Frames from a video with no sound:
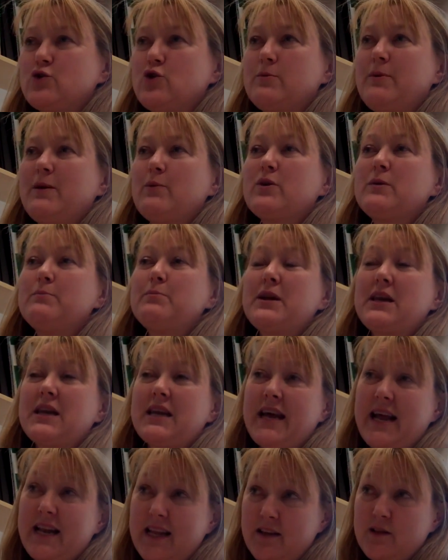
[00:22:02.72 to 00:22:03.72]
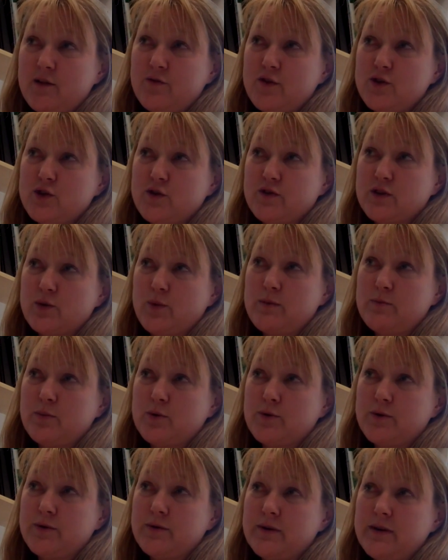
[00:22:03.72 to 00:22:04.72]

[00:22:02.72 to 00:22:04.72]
can talk about what I'm planning in the future for Swinburne.